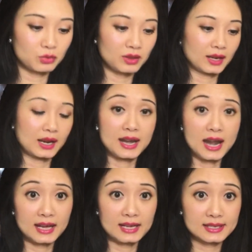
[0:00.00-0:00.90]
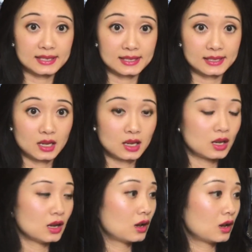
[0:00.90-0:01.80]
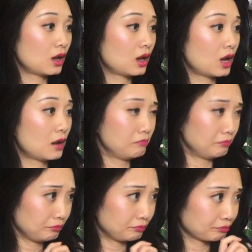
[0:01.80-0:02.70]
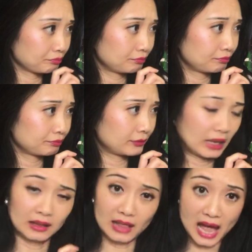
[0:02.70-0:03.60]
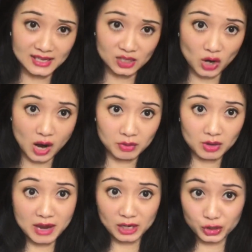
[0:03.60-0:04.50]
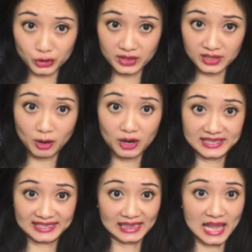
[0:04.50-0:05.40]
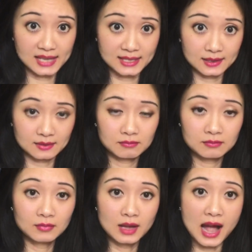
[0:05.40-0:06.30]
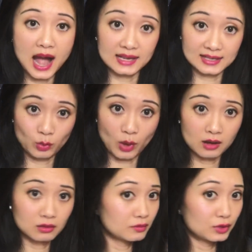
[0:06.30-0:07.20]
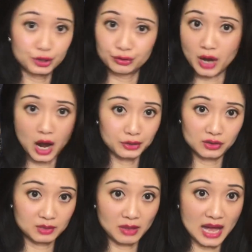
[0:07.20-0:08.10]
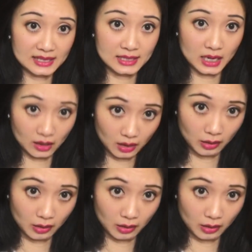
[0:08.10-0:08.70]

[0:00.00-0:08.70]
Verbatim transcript: with like a nice um, glass dropper. Make sure this part is glass as well. Do not use plastic.